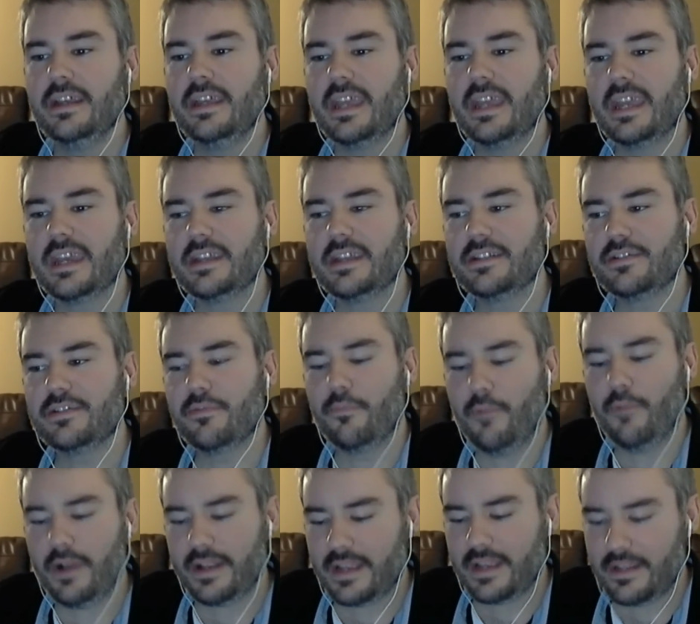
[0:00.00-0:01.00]
And
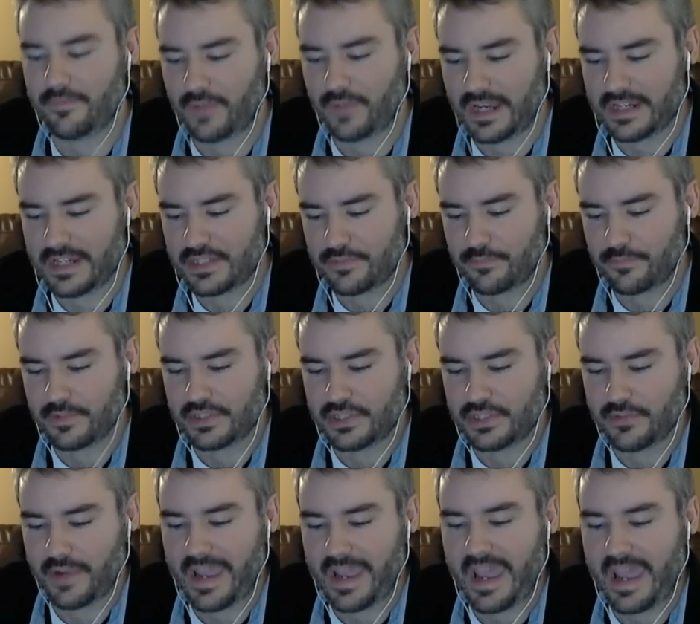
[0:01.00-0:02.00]
what advice would
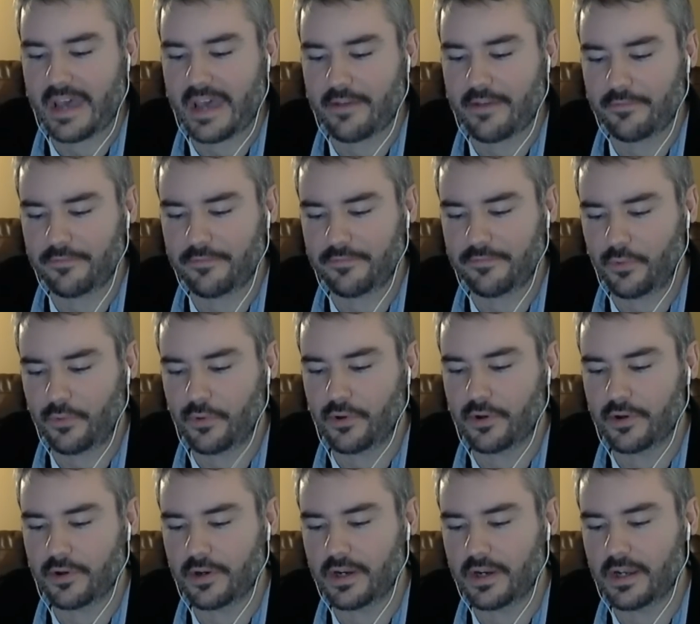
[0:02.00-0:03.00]
you have
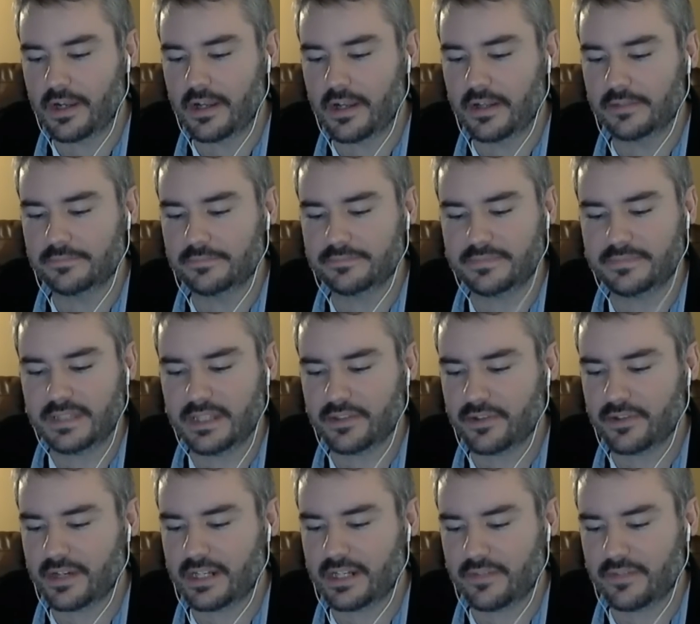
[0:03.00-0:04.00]
for
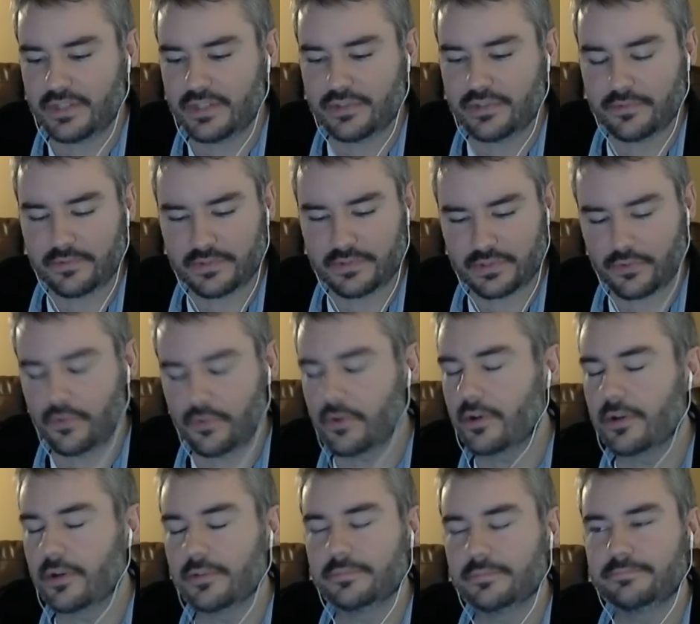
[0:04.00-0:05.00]
either individuals
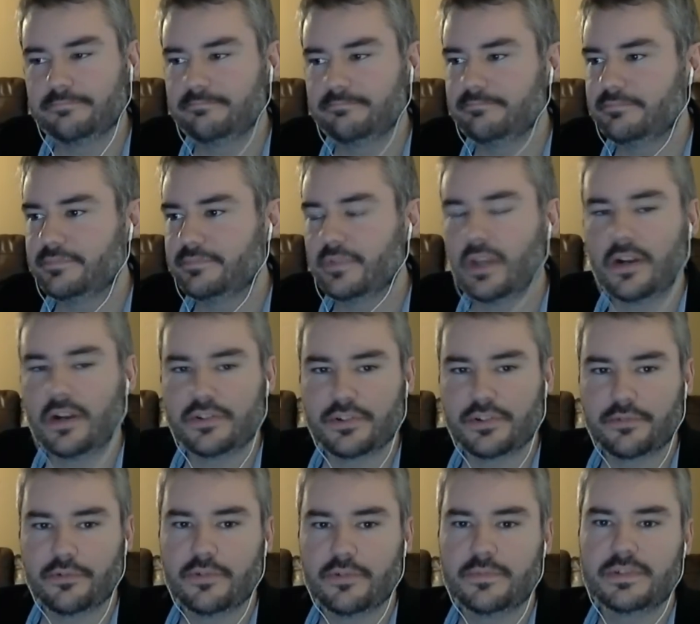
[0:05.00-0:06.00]
or larger
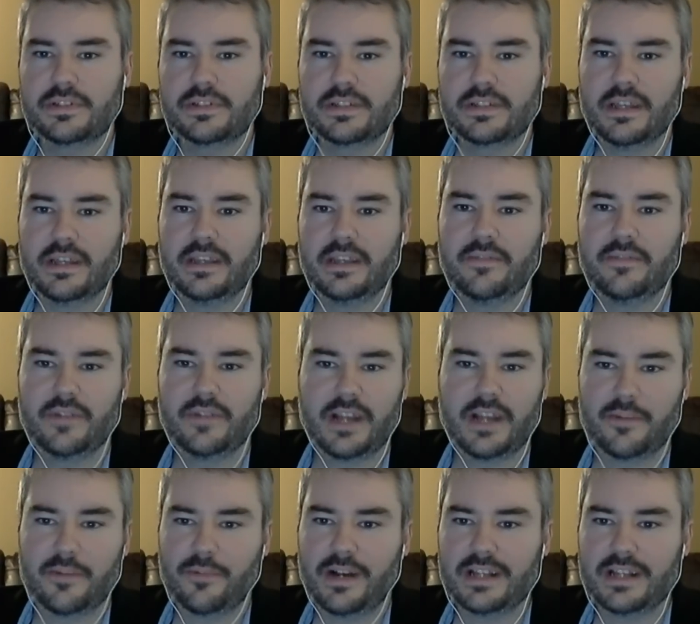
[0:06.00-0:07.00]
groups, even
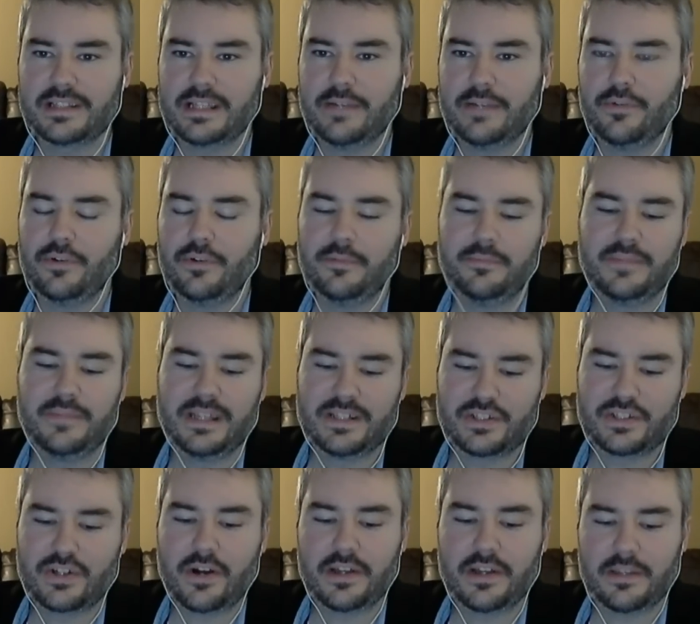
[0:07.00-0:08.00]
enterprise level, in
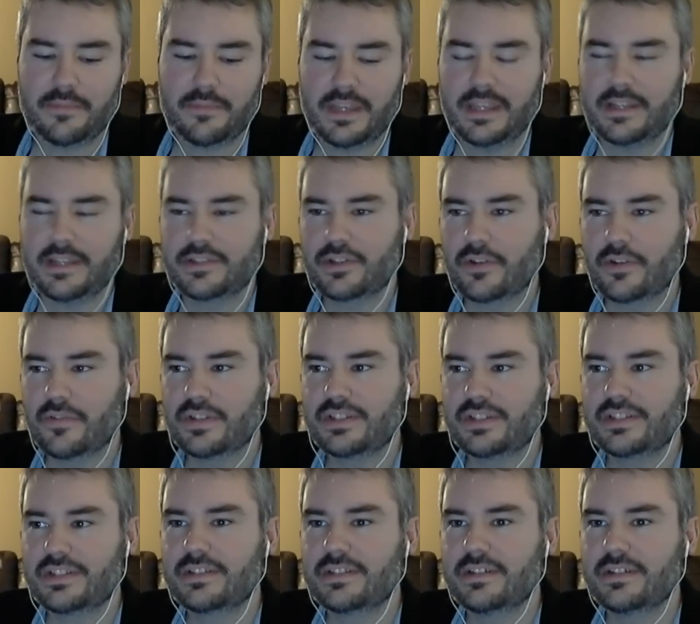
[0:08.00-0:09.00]
starting a baking
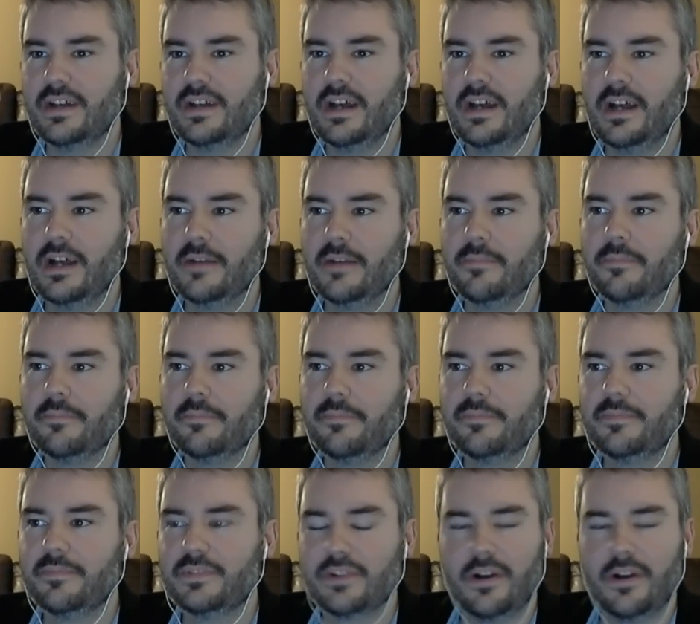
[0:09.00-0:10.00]
service
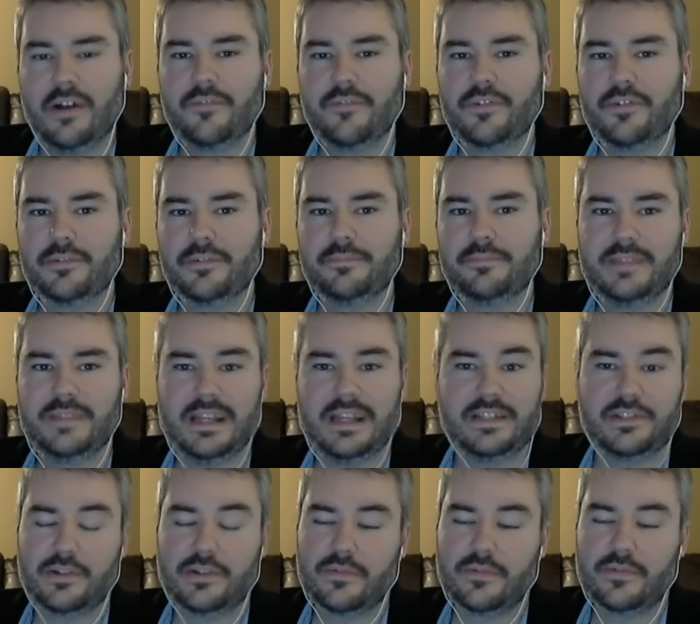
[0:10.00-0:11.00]
to offer that
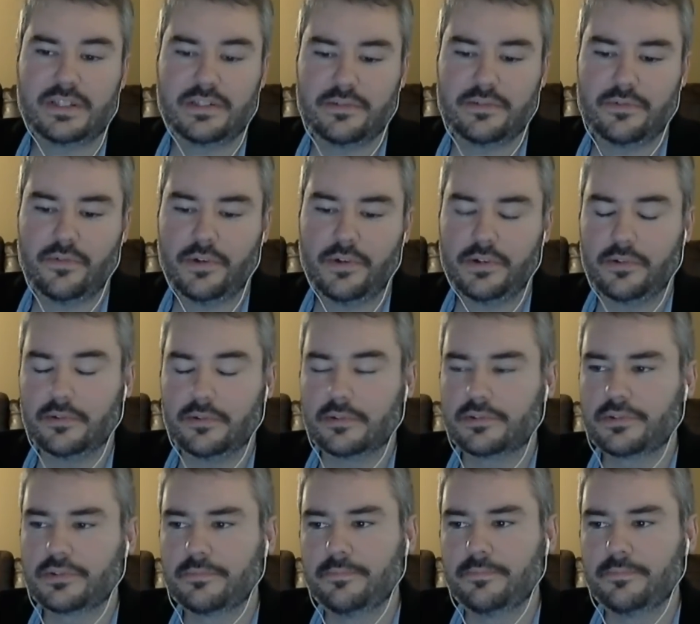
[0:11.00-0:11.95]
service to coin holders?